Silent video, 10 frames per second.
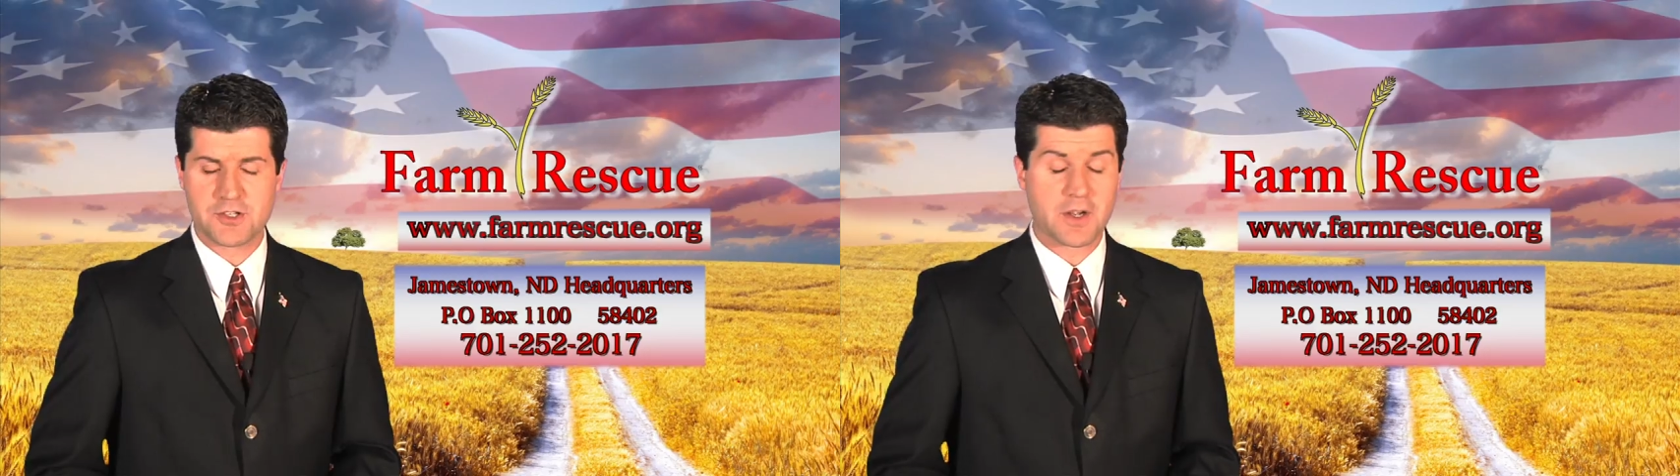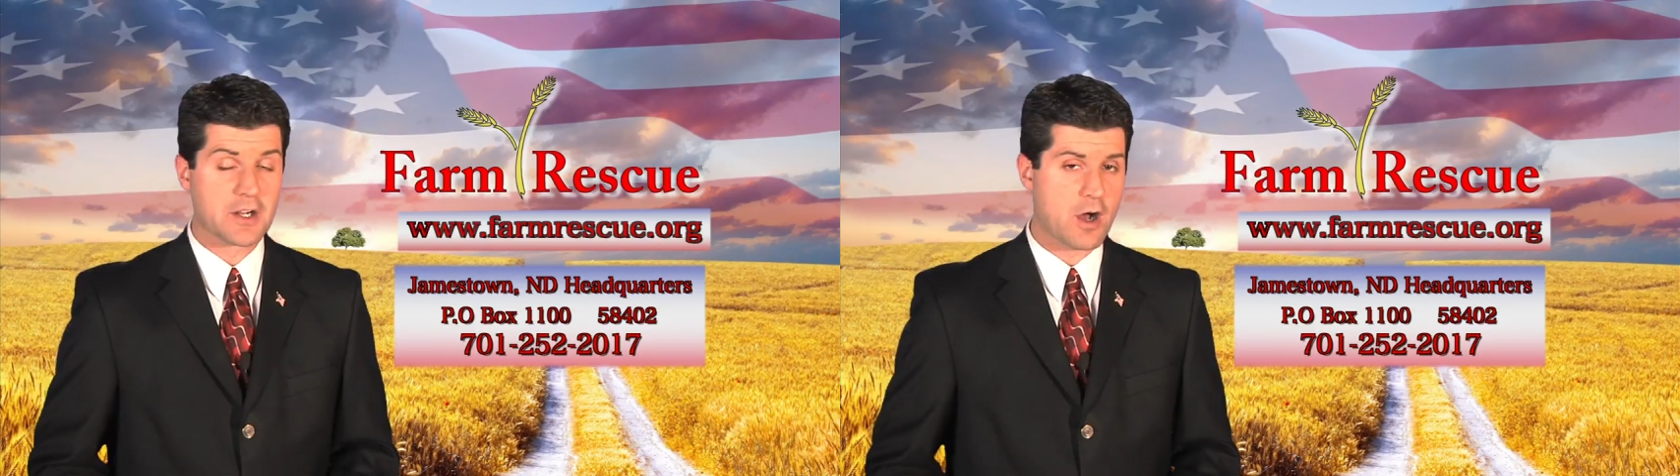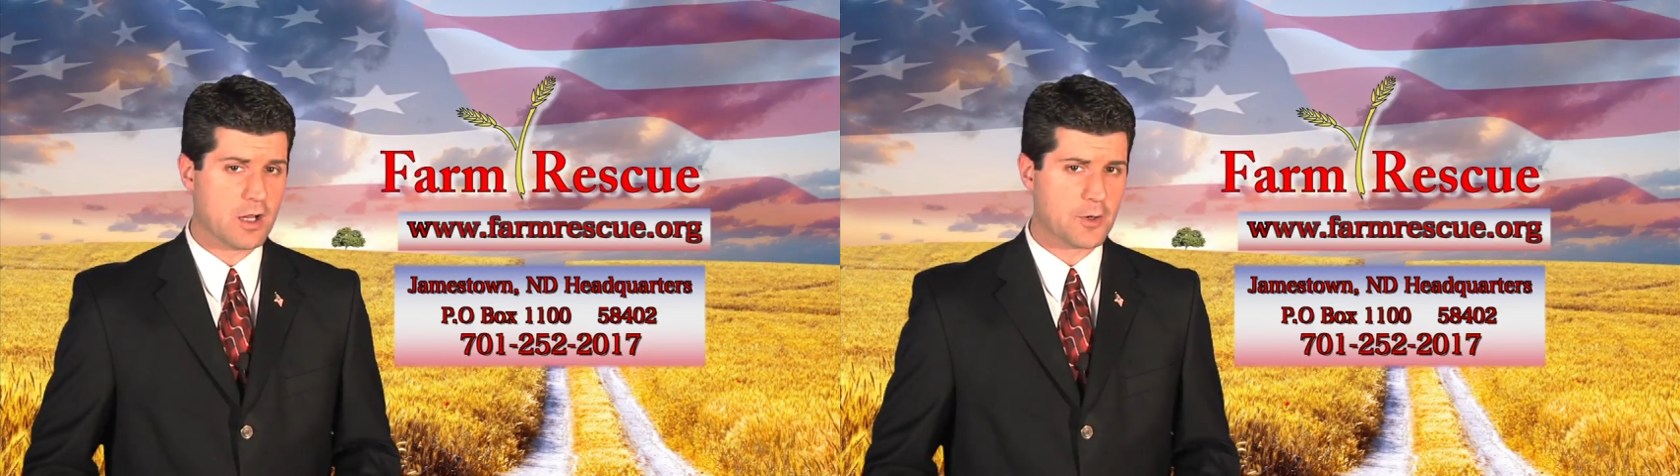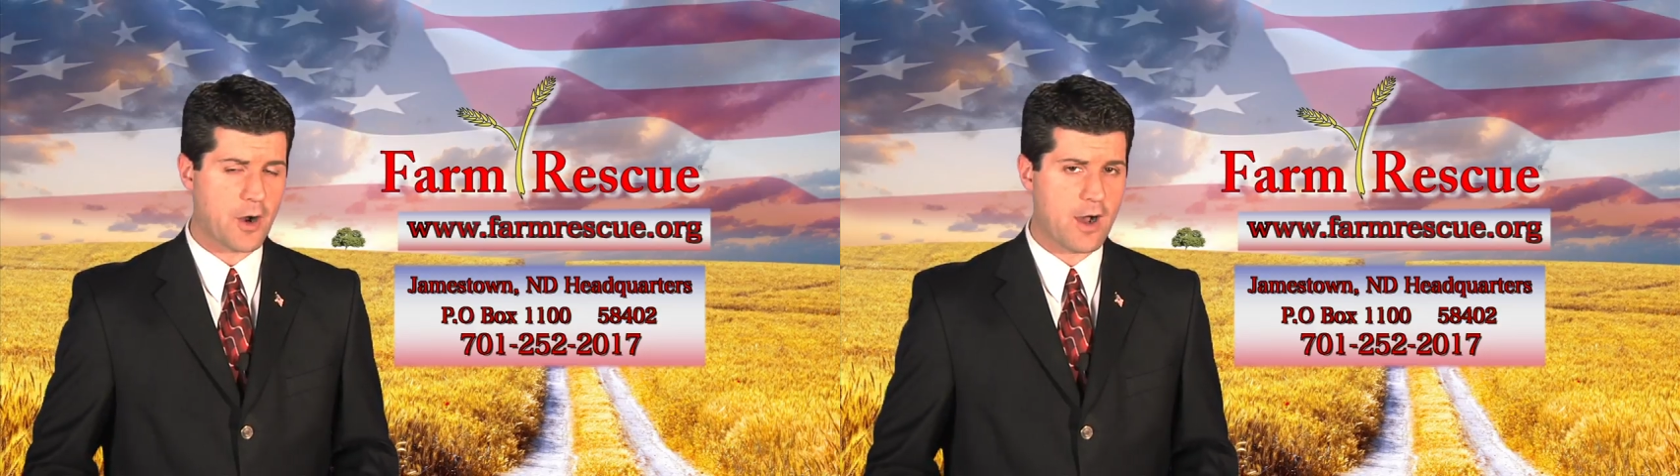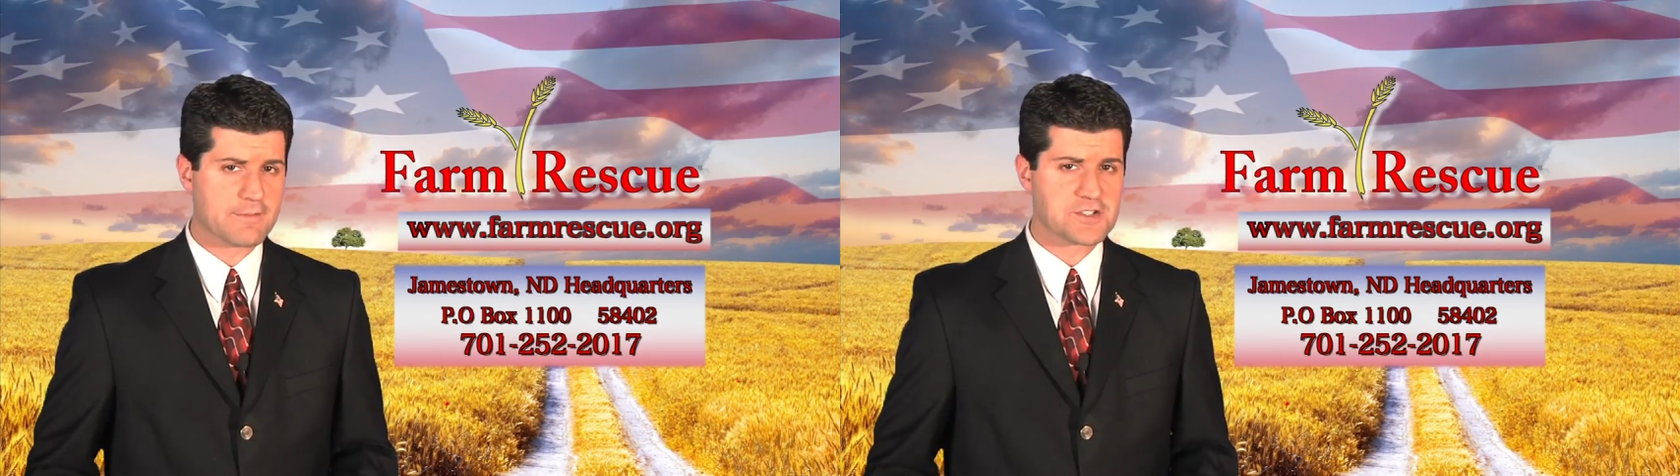You can call our
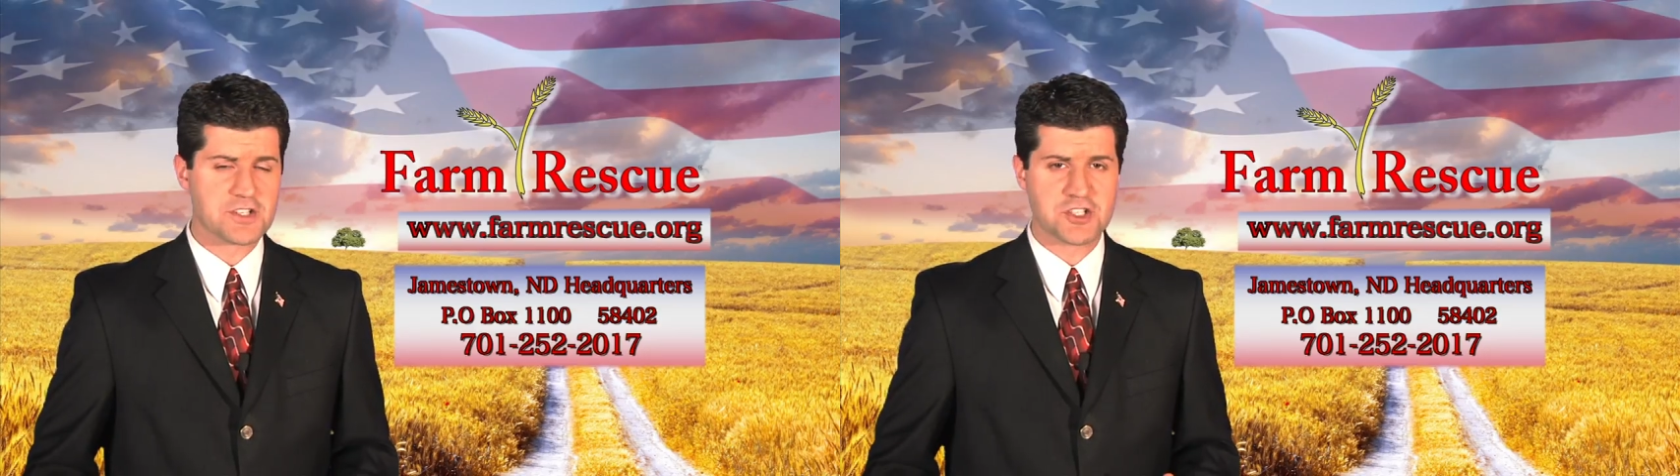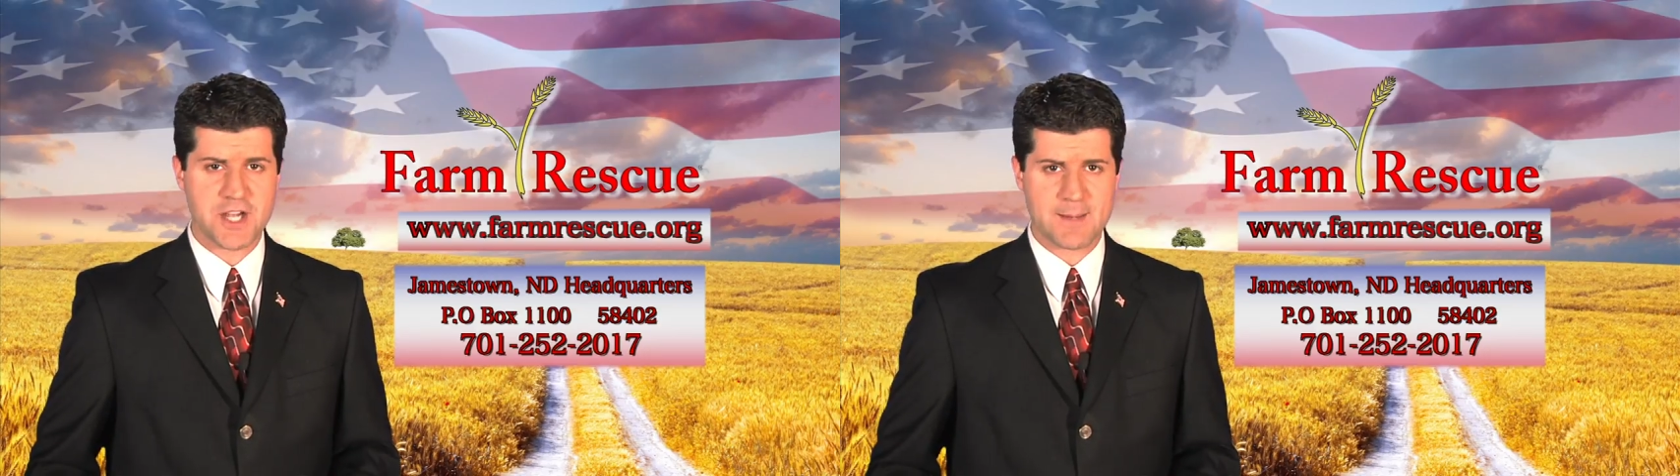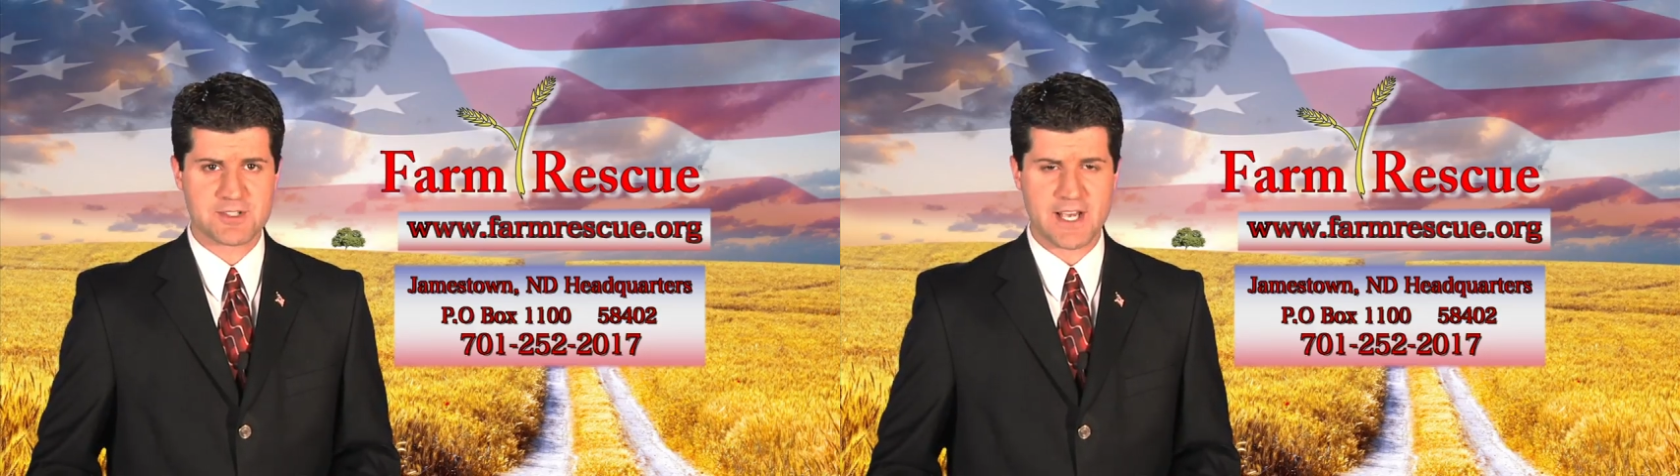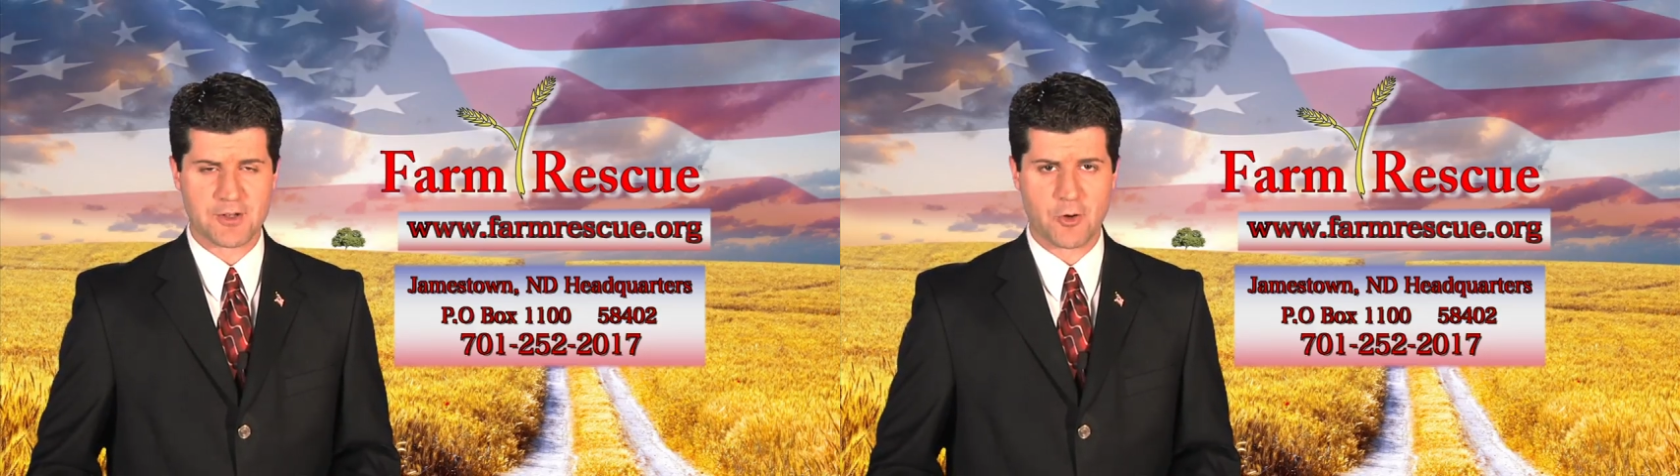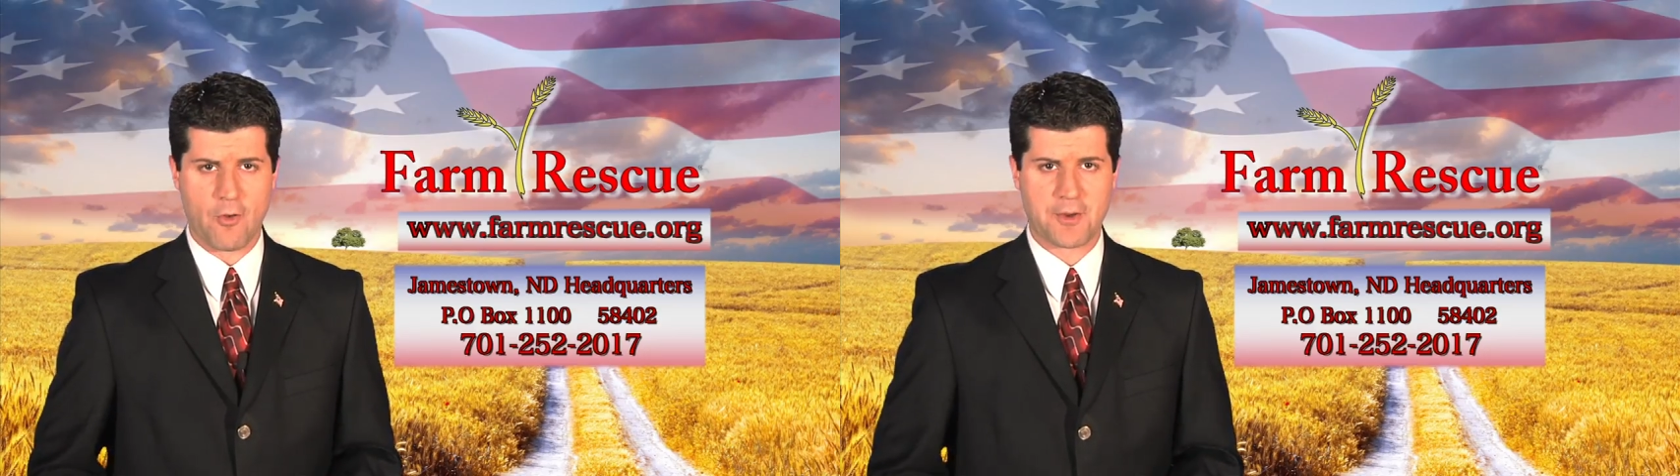office in Jamestown, North